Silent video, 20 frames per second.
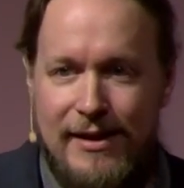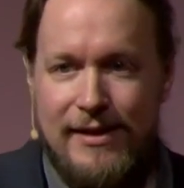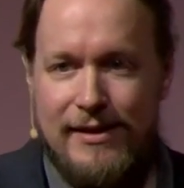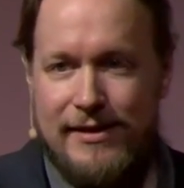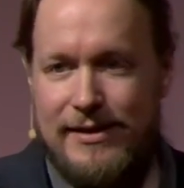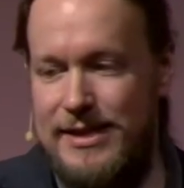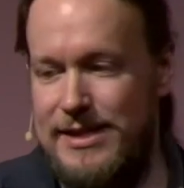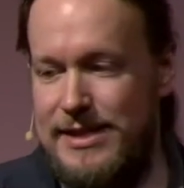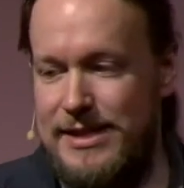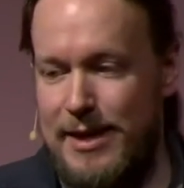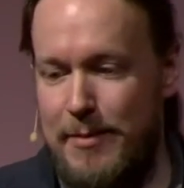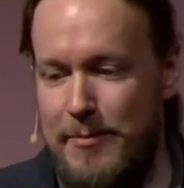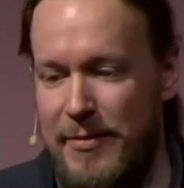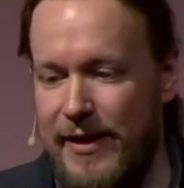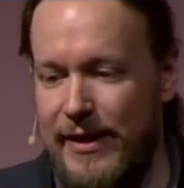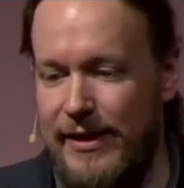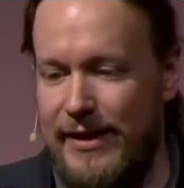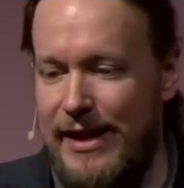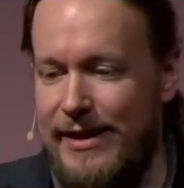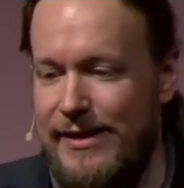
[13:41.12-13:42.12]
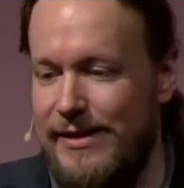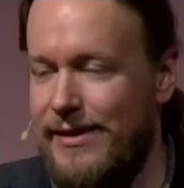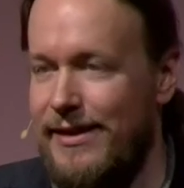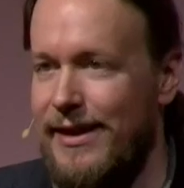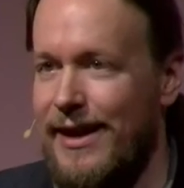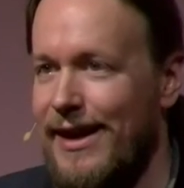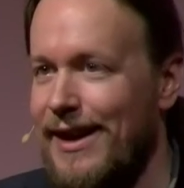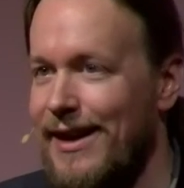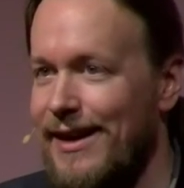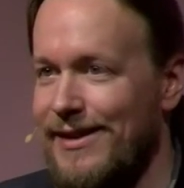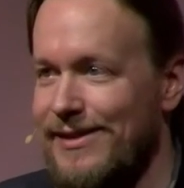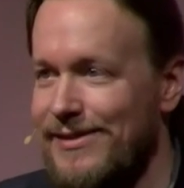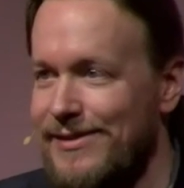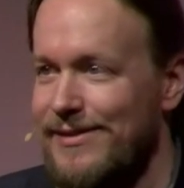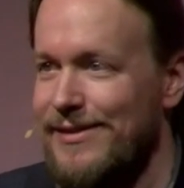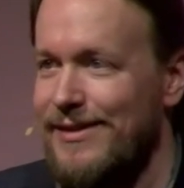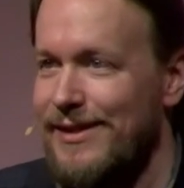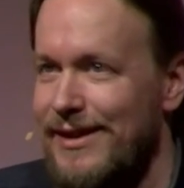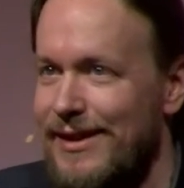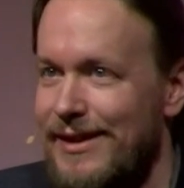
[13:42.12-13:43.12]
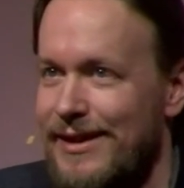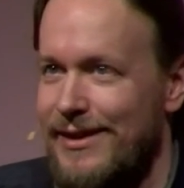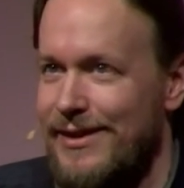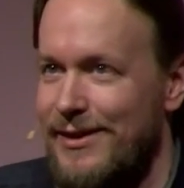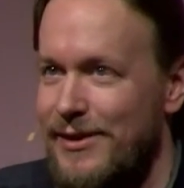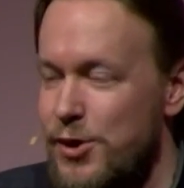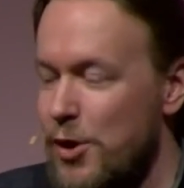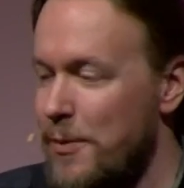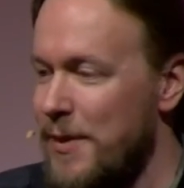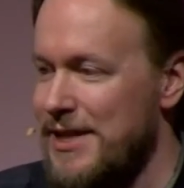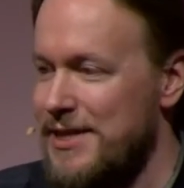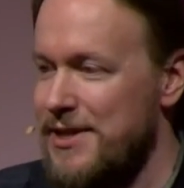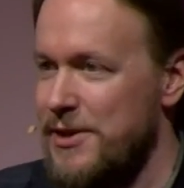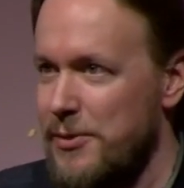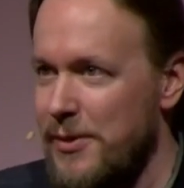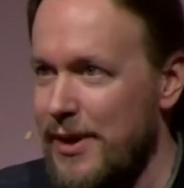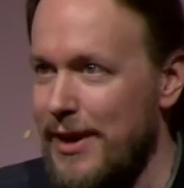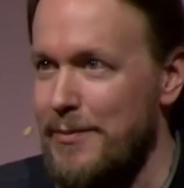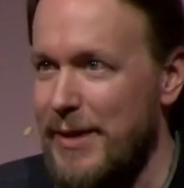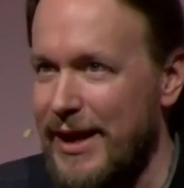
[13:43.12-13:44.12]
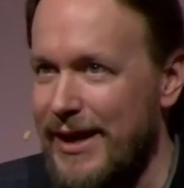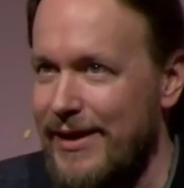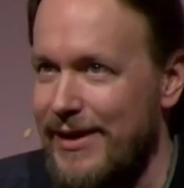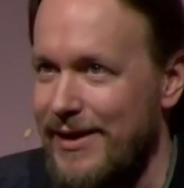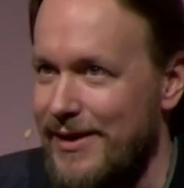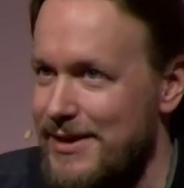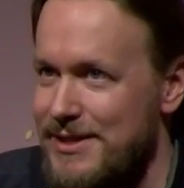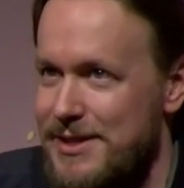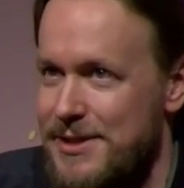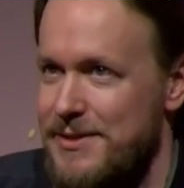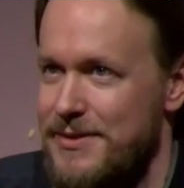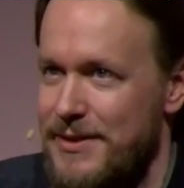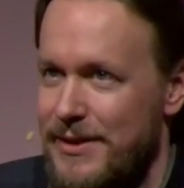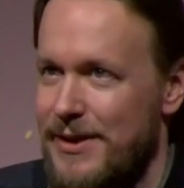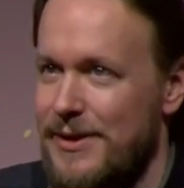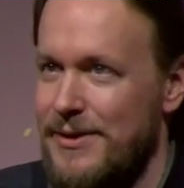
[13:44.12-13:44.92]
This is something that nobody's doing because,